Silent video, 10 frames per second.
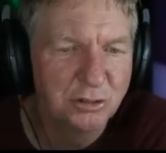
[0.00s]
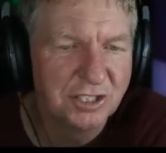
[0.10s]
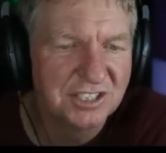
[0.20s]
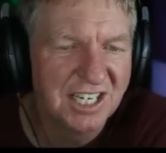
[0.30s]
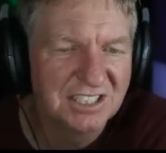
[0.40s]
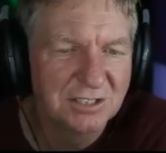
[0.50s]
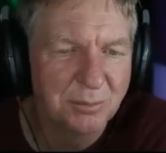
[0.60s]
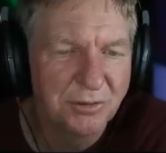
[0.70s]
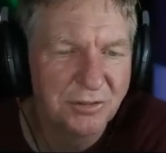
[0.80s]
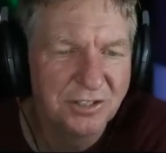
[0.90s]
take
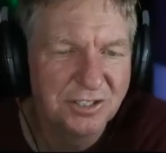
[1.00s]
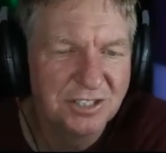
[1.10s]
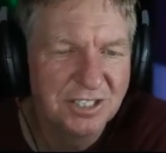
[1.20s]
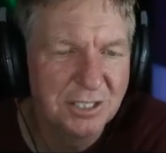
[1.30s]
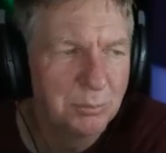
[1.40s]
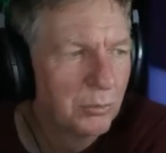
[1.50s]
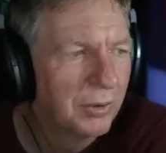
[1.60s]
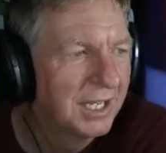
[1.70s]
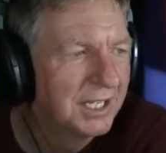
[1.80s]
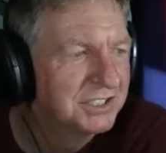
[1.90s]
some of the deep
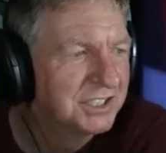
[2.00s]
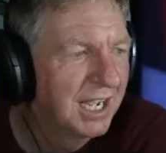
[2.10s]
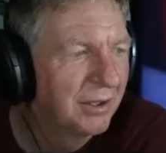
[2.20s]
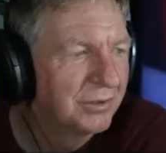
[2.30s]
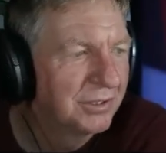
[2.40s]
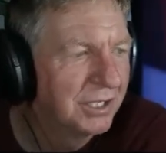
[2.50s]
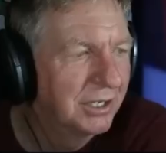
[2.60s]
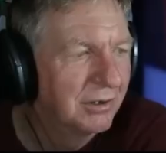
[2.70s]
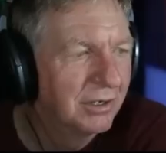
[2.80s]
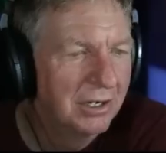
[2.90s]
reds out of
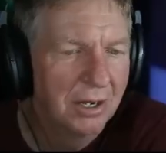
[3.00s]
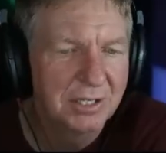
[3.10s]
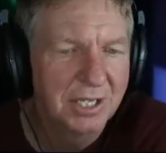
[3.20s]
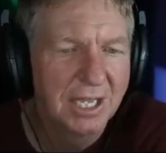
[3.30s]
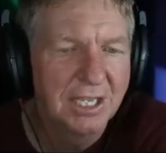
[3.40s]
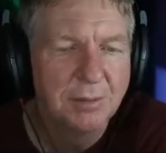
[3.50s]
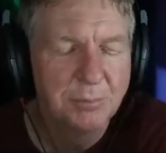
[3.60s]
here, okay?